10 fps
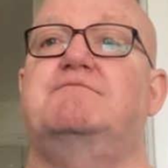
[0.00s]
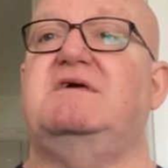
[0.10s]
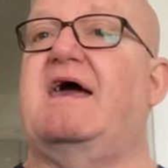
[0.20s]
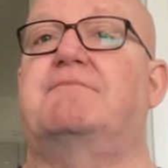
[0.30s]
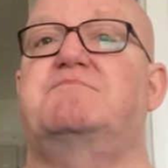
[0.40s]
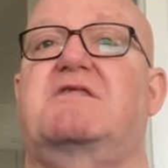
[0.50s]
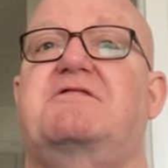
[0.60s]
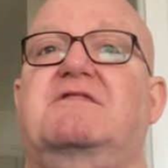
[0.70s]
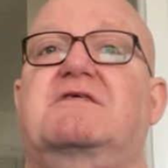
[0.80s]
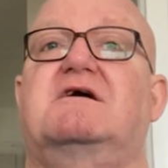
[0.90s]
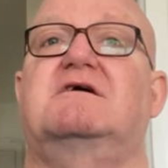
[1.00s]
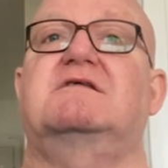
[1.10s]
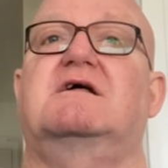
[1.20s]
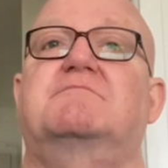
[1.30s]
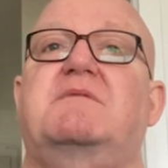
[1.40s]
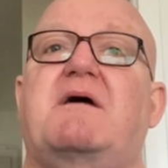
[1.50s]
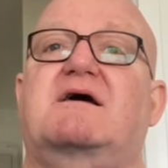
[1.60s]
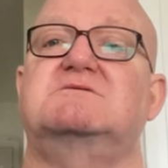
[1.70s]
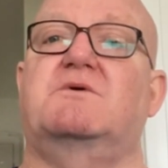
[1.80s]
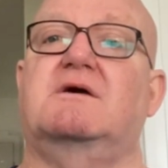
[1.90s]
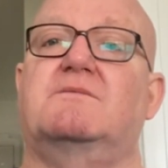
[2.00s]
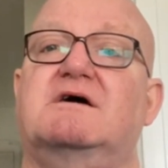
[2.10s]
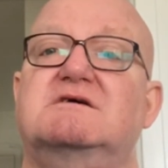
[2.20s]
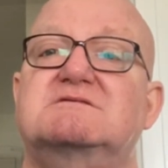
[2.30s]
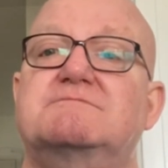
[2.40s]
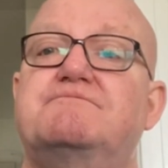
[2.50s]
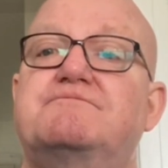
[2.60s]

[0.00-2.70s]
Yeah, I think they'll be back to winning ways.